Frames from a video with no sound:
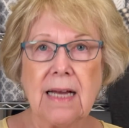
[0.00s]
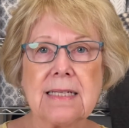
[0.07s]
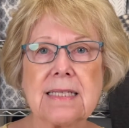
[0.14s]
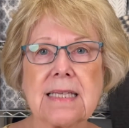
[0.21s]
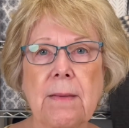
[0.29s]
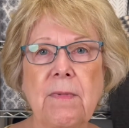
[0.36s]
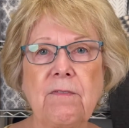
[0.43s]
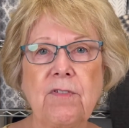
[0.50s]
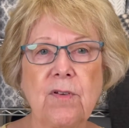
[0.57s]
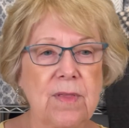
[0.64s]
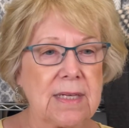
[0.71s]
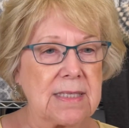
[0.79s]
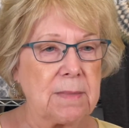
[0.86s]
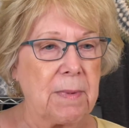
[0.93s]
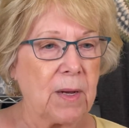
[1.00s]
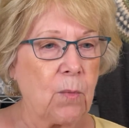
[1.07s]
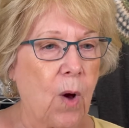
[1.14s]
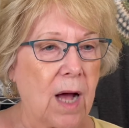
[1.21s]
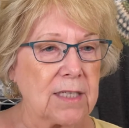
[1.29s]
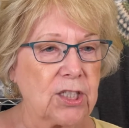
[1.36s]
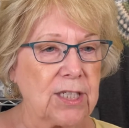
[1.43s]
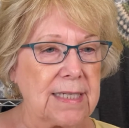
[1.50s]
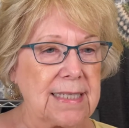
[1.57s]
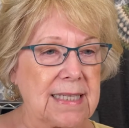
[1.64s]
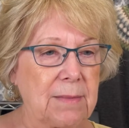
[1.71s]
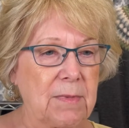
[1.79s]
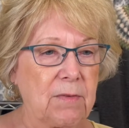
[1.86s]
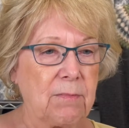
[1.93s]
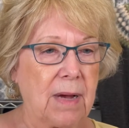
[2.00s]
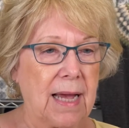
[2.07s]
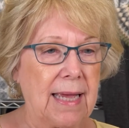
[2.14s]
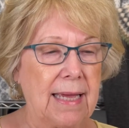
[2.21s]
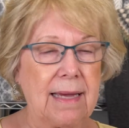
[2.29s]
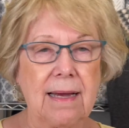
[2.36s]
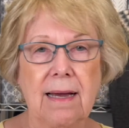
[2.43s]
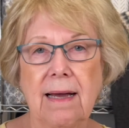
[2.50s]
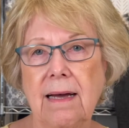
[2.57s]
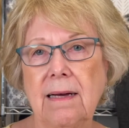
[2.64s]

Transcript: some of you that's been watching some of my